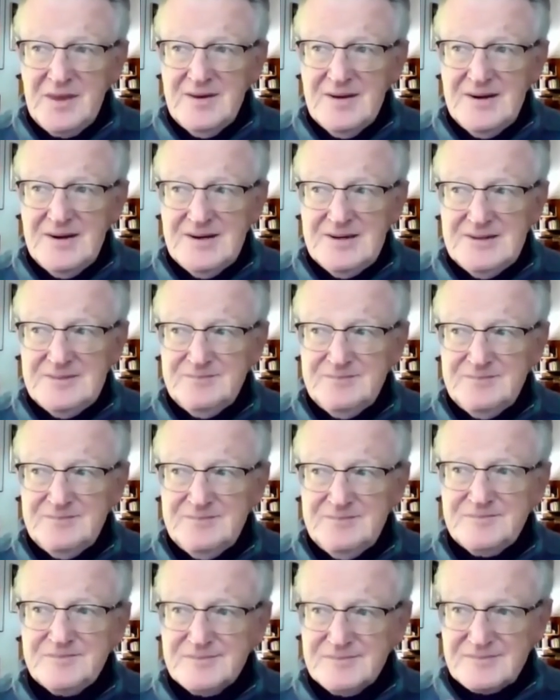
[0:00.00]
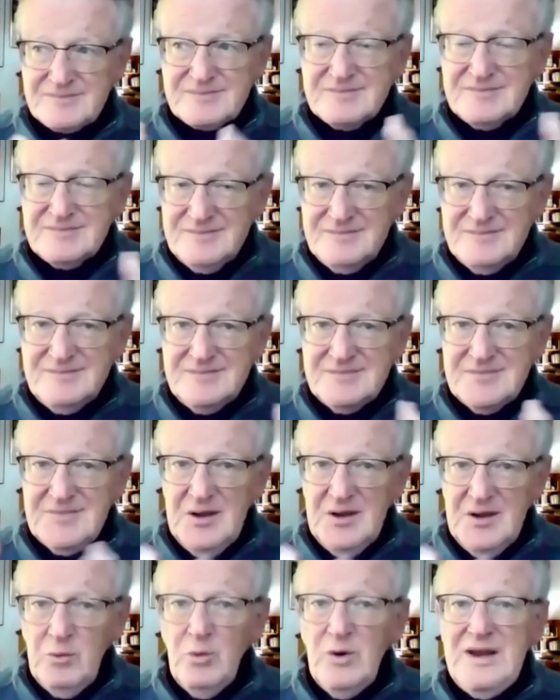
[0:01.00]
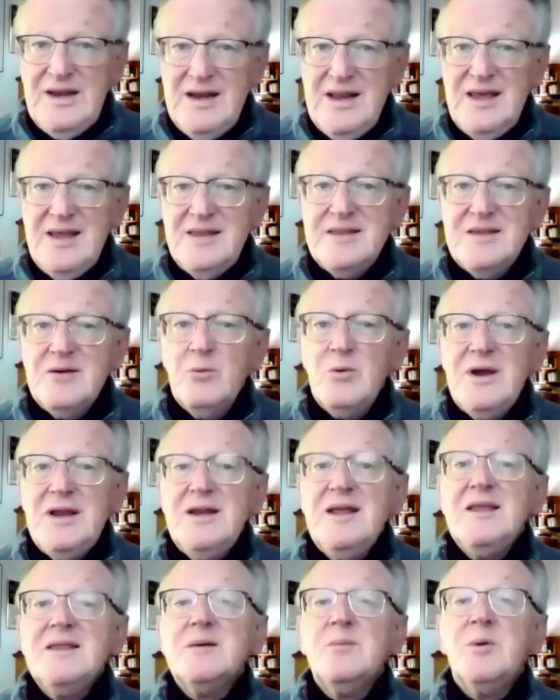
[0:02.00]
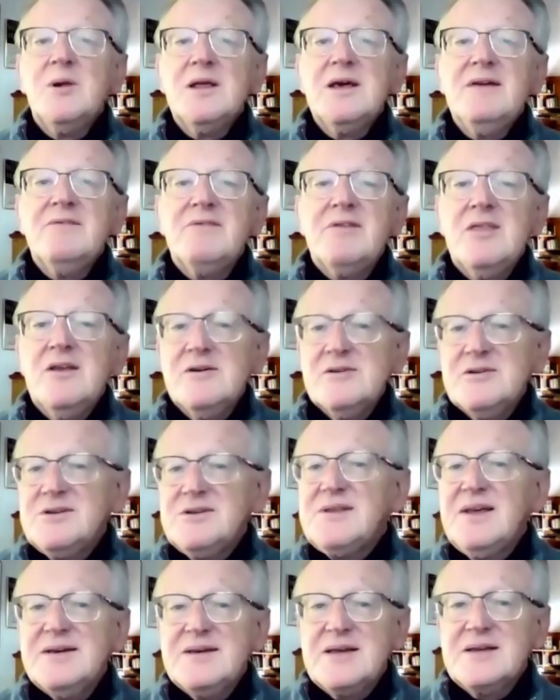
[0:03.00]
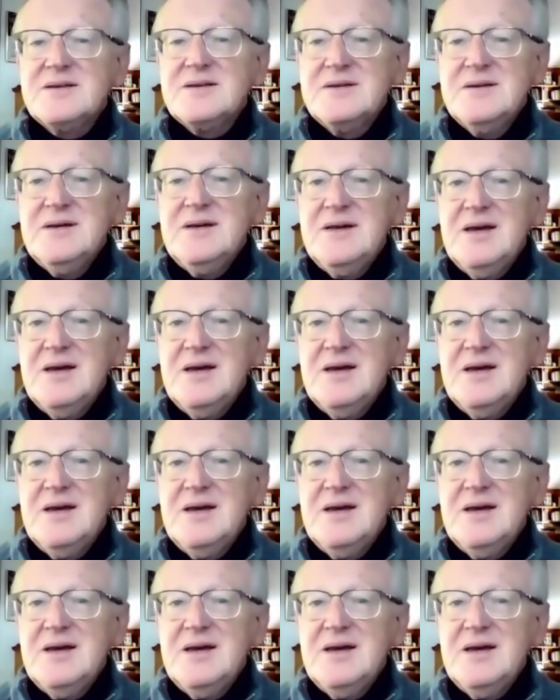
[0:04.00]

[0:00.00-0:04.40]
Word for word: Um, we need we need to believe in those things